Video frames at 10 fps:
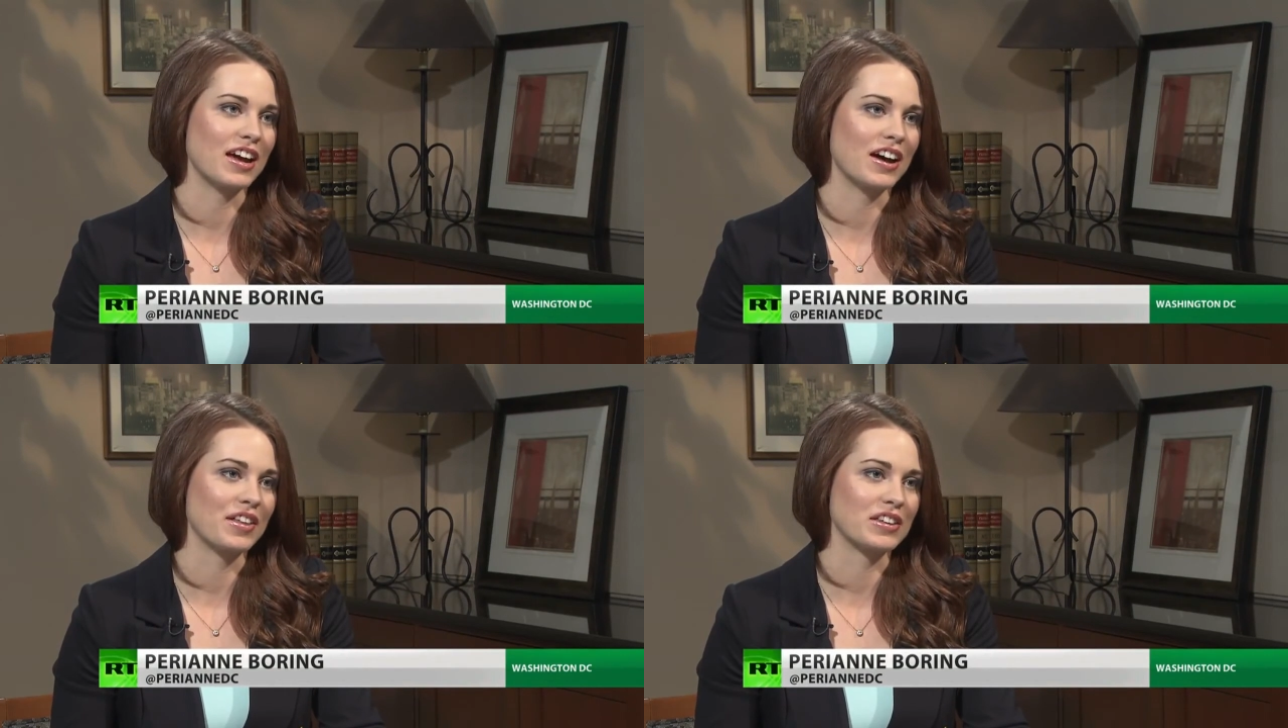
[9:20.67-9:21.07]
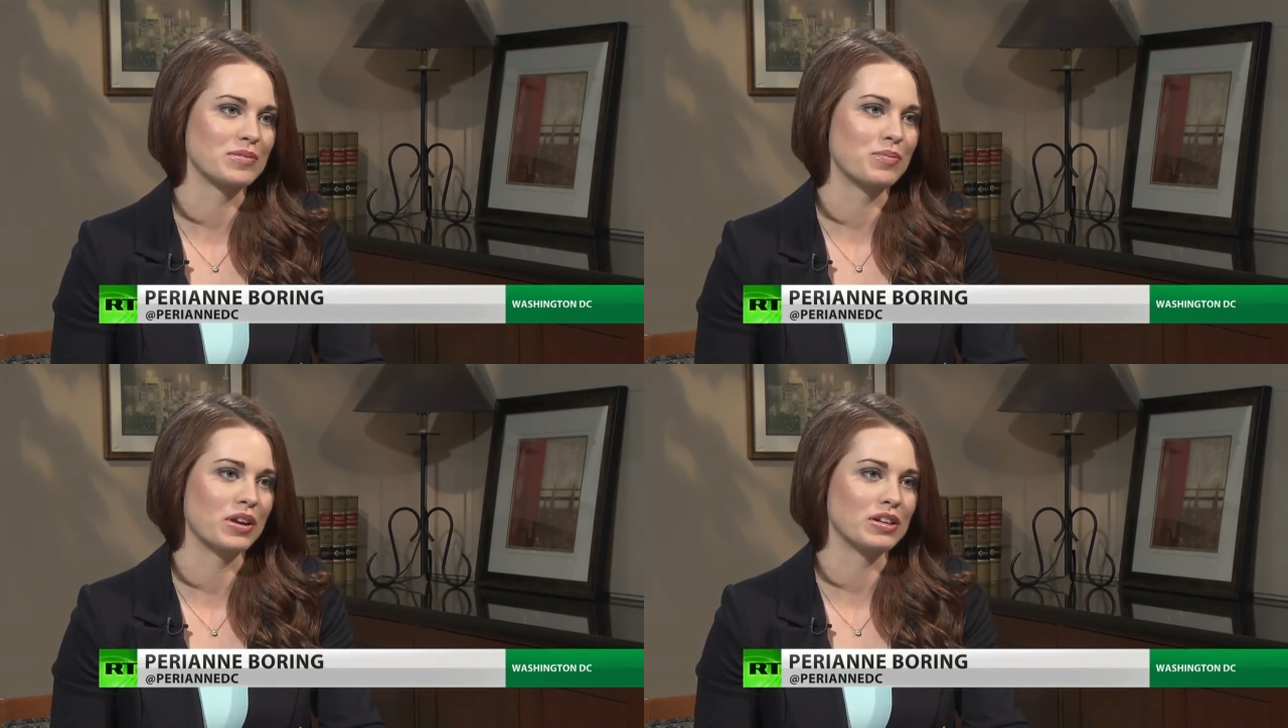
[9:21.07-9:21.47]
that's
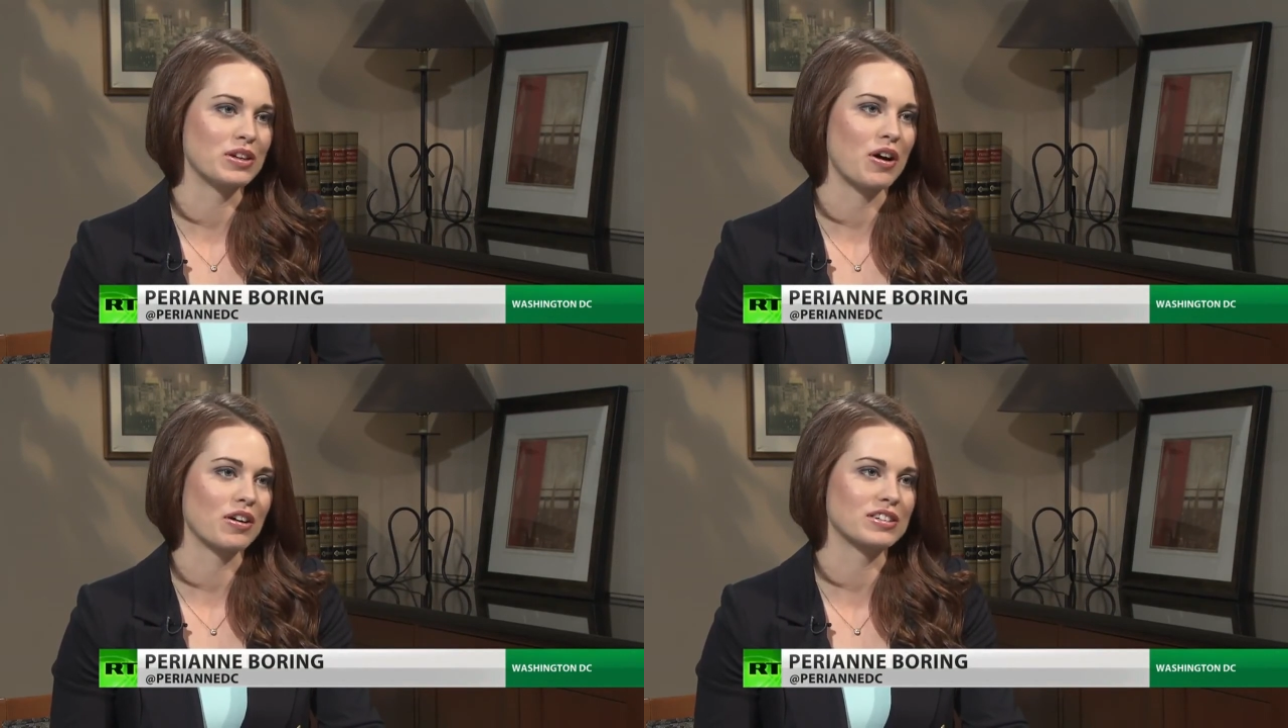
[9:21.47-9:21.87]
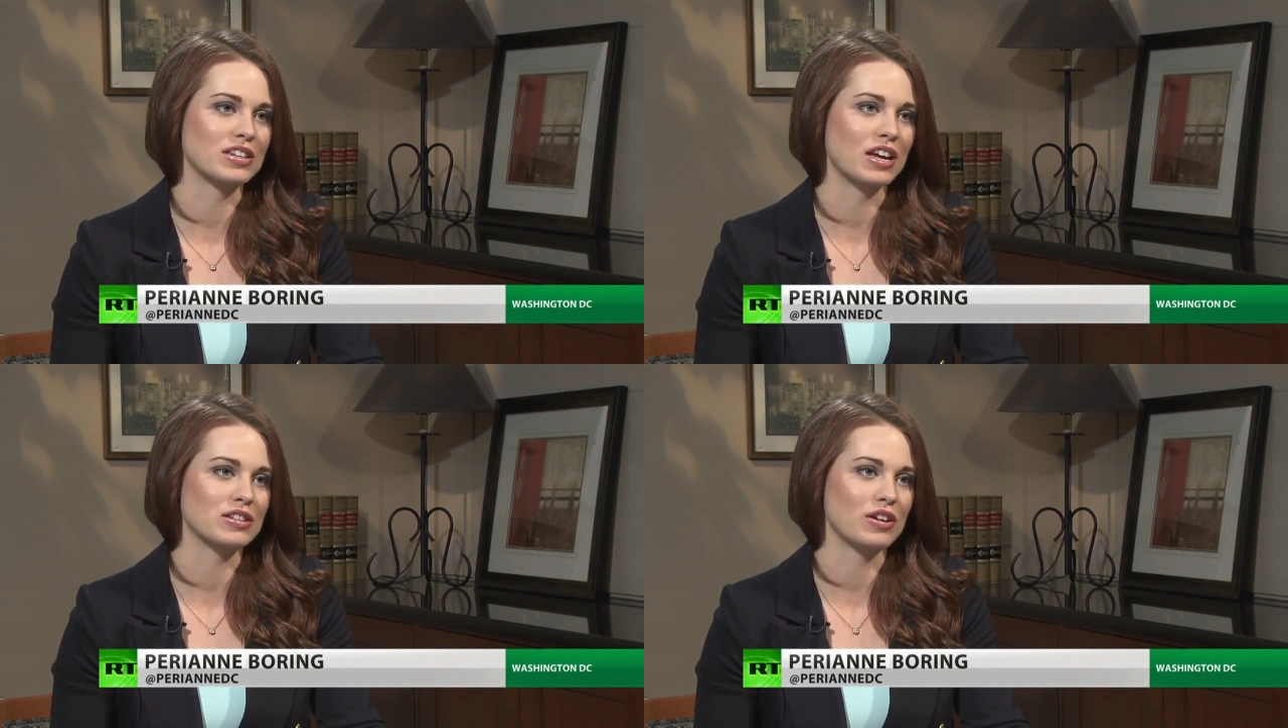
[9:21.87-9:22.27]
been in talks
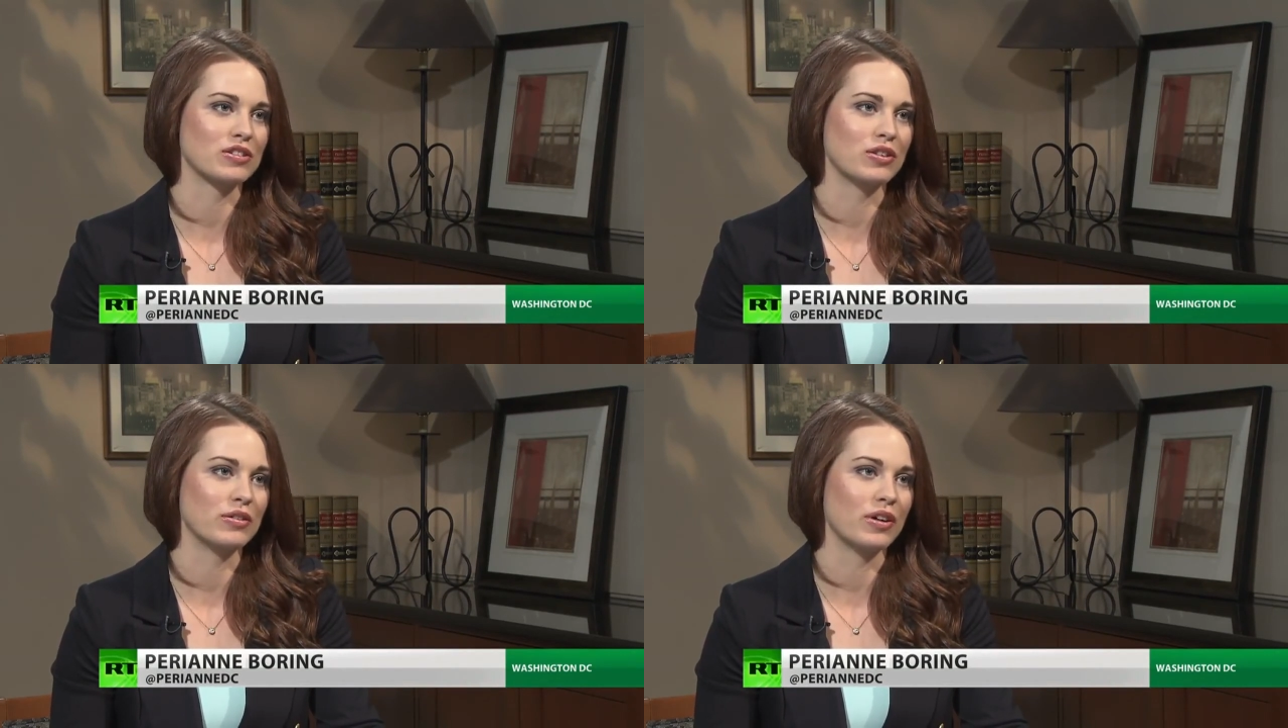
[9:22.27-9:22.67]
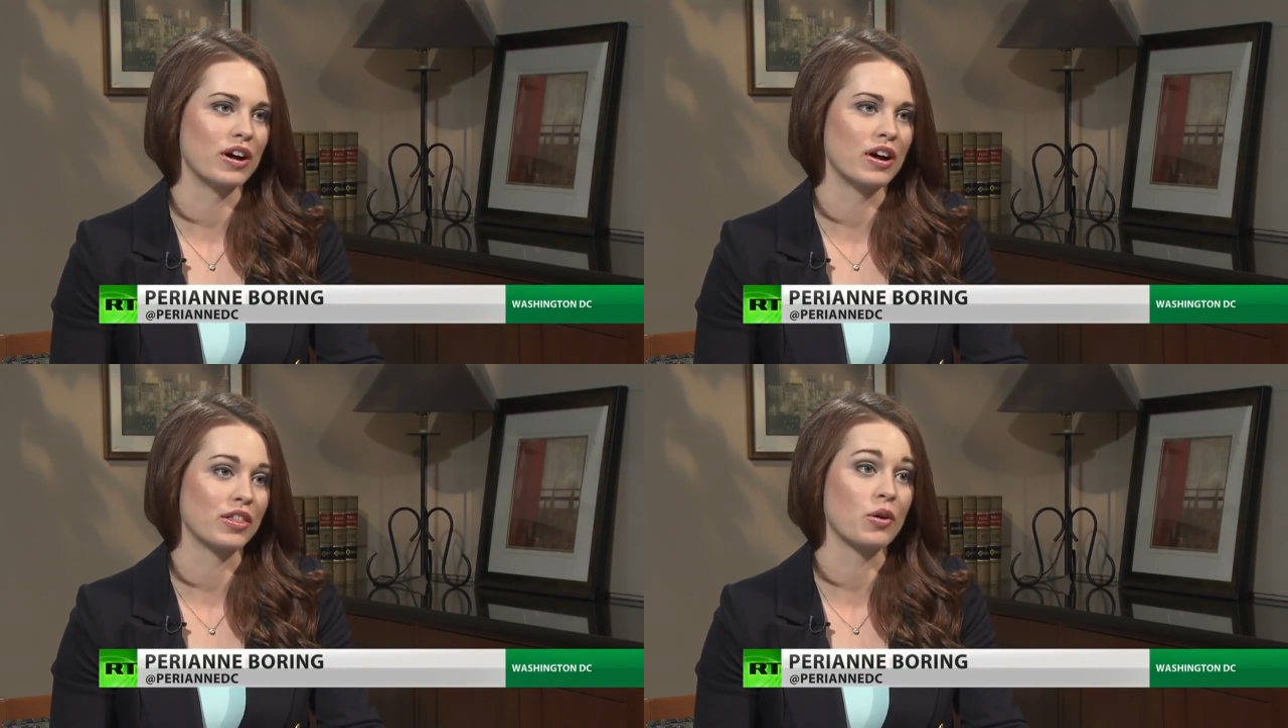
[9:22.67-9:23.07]
is also
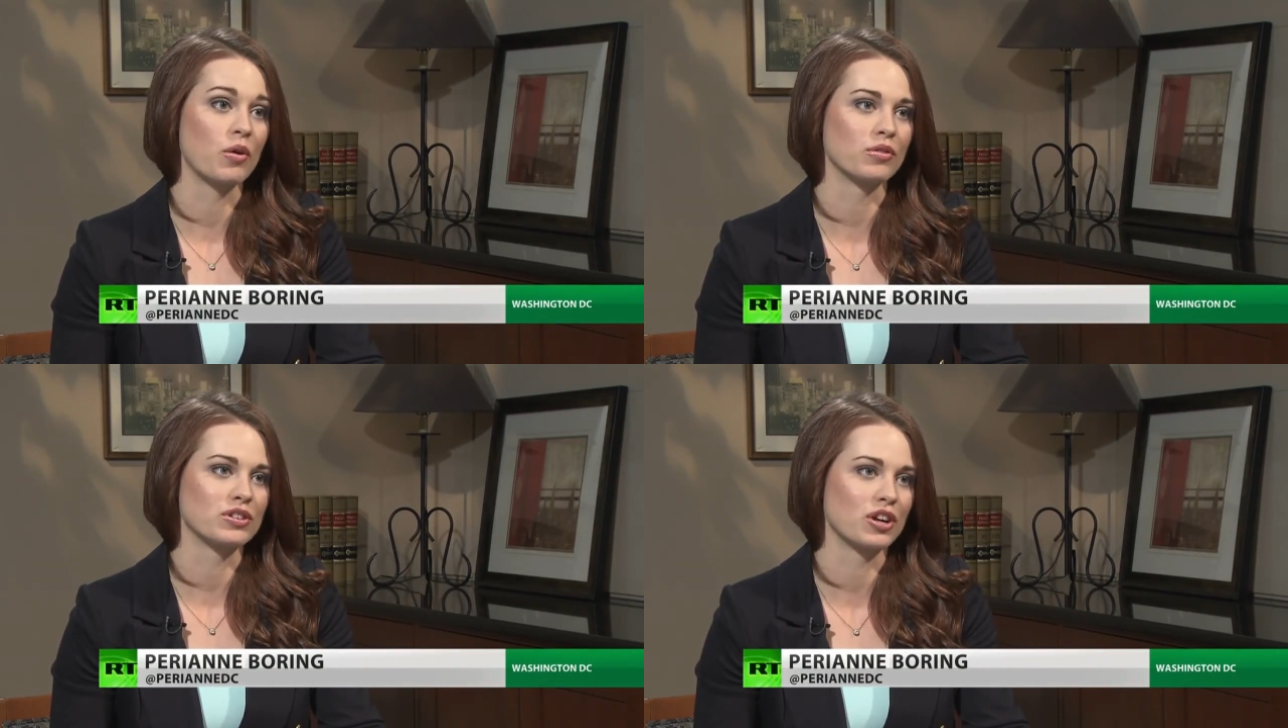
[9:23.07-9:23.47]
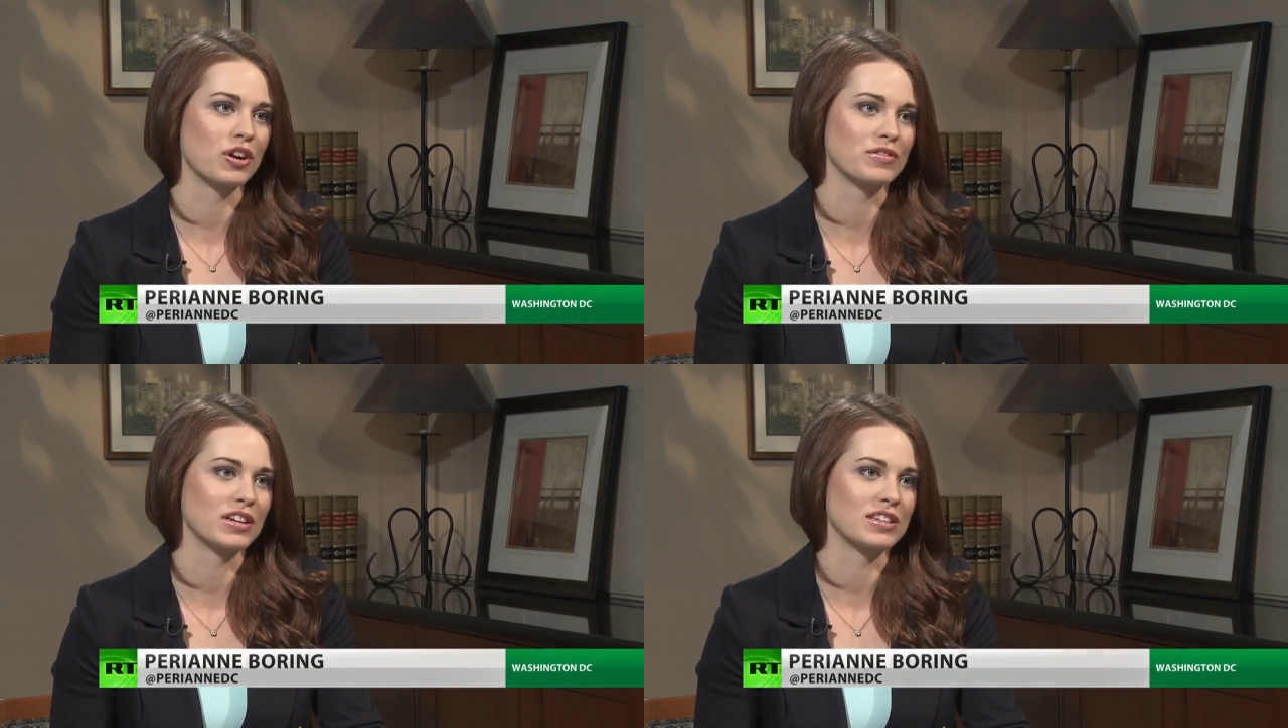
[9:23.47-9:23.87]
the gold
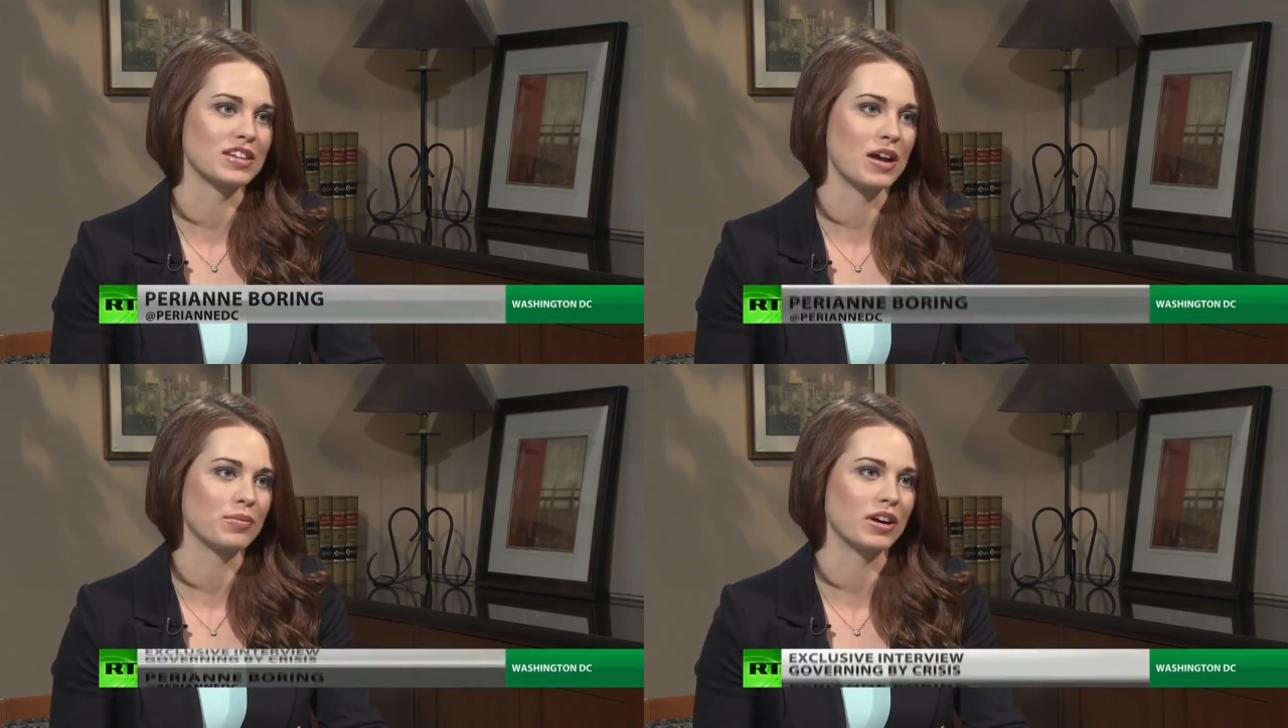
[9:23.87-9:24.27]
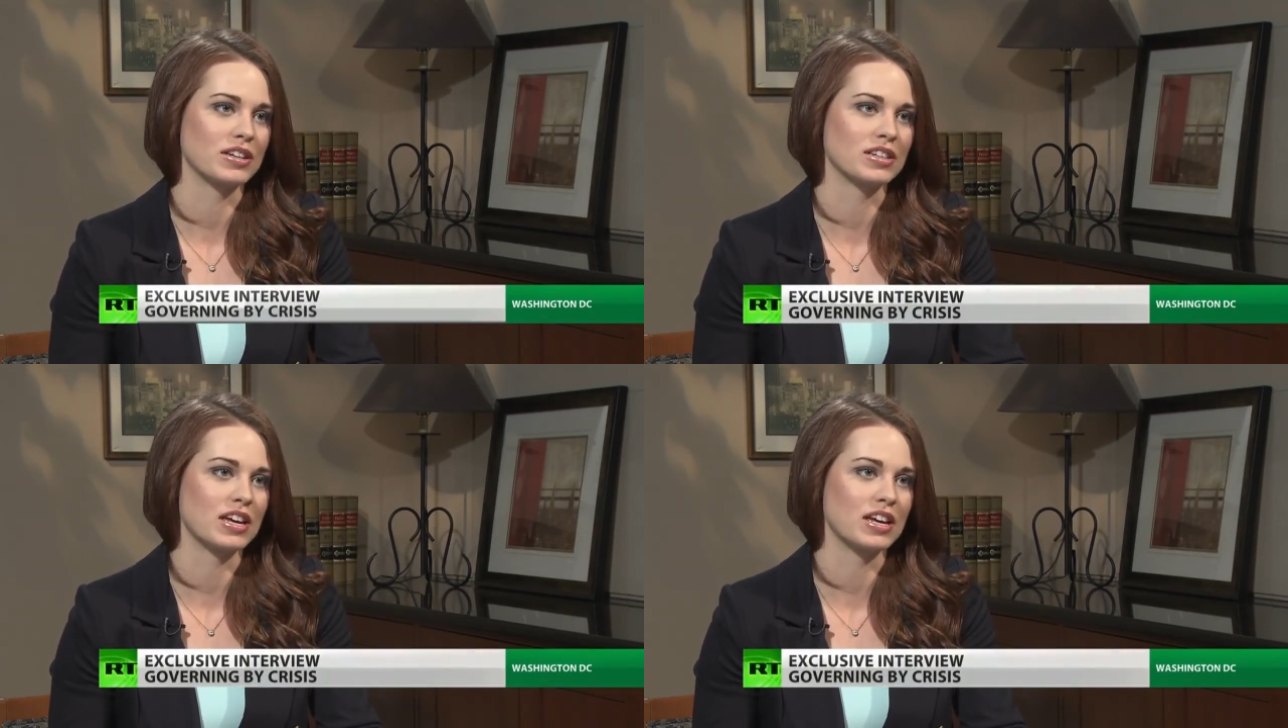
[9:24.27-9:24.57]
reserves in Cyprus.